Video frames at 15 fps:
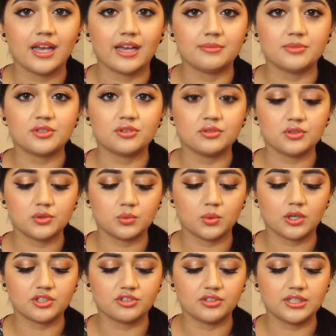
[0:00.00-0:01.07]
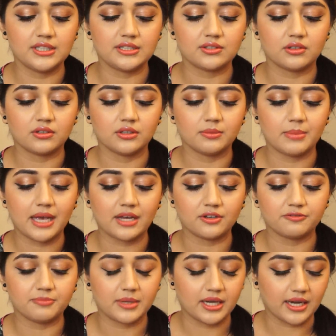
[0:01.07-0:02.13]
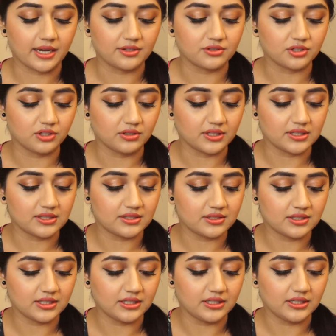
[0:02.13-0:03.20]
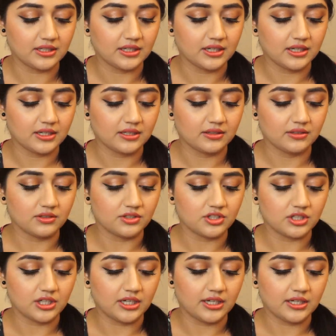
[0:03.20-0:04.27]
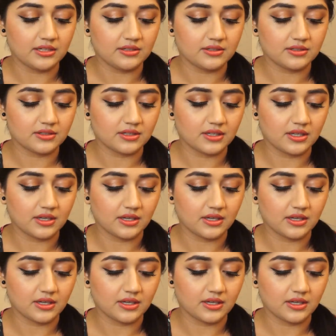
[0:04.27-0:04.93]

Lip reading: I'm just going to swatch these on the back of my hand so you can see the shades.